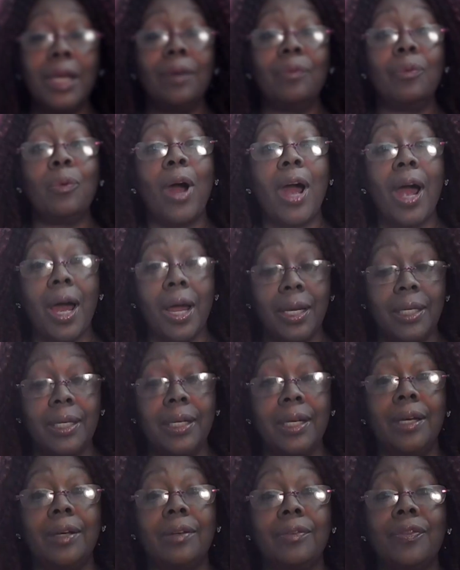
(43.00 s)
live where I
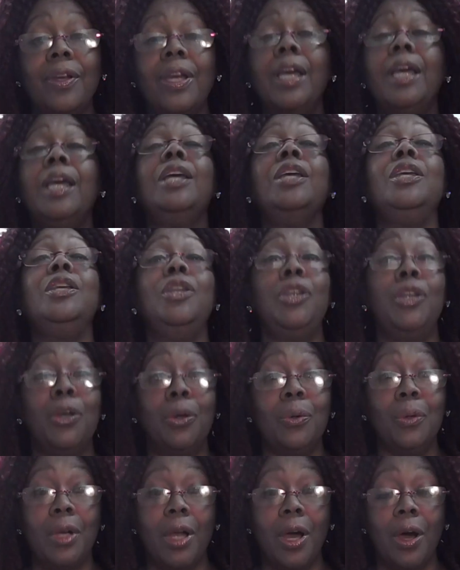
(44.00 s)
live,
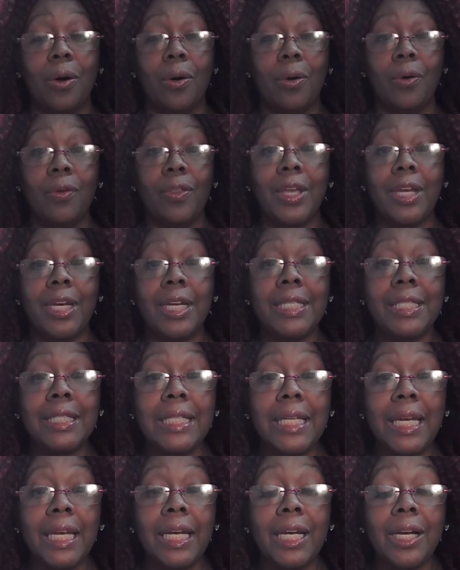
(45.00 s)
you know that it's
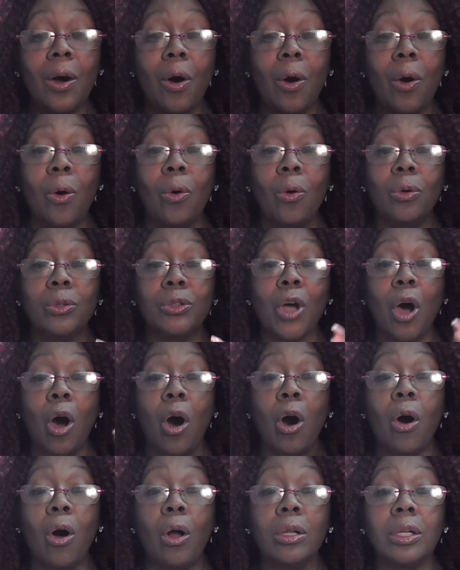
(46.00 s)
getting cold
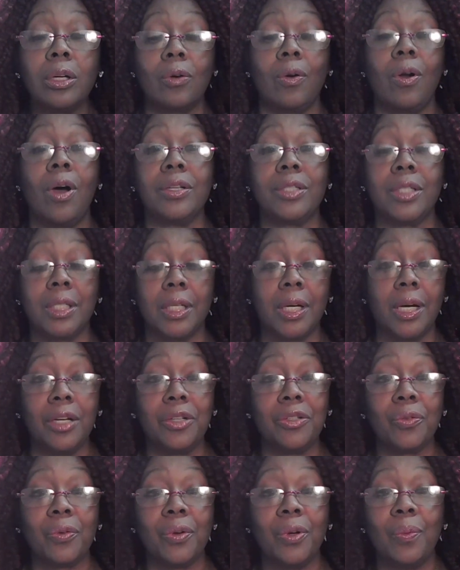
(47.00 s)
all across the
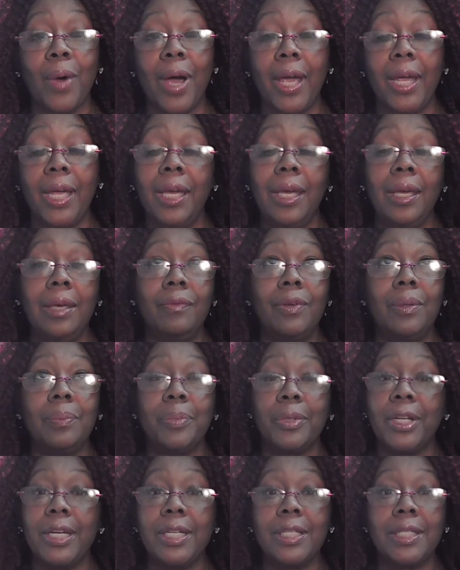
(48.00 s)
country, right?
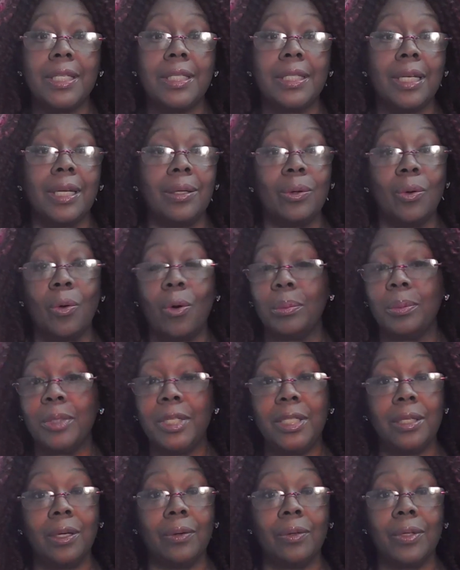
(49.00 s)
Even places that
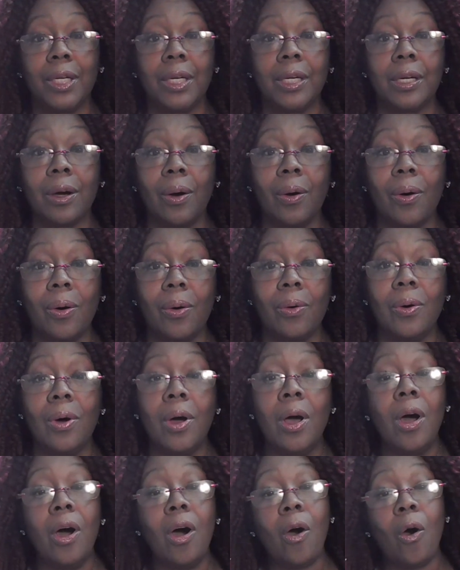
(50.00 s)
normally don't get cold
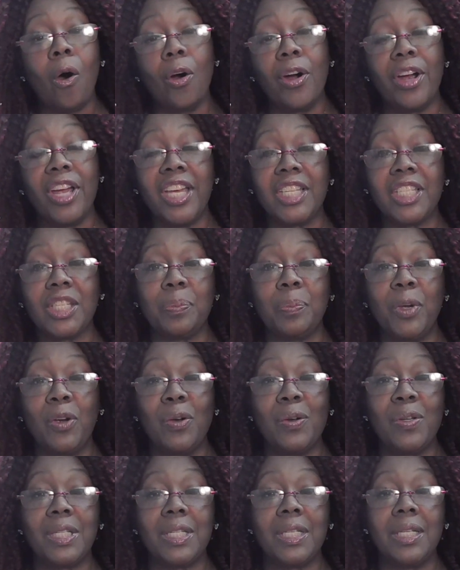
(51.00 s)
are
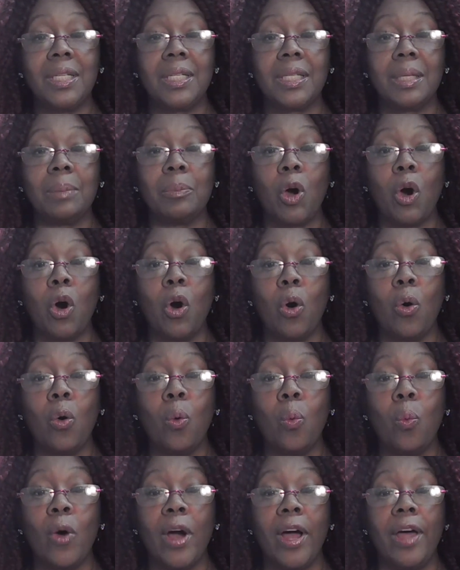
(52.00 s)
experiencing some
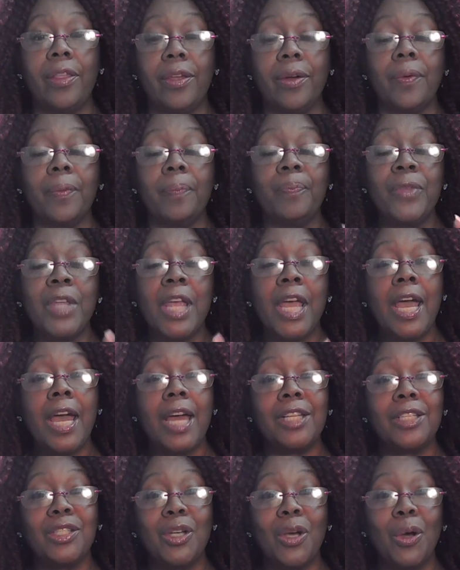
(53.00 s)
cold weather.
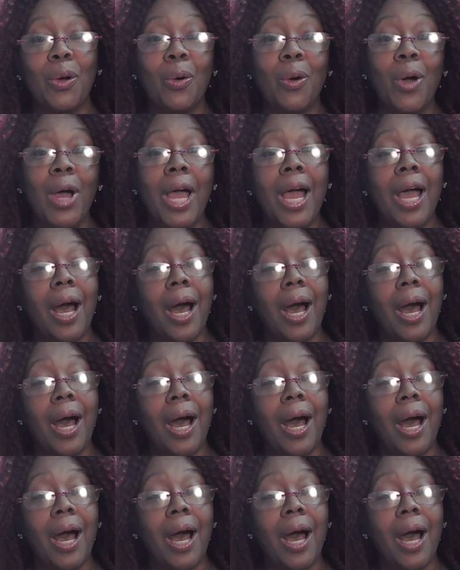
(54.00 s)
And so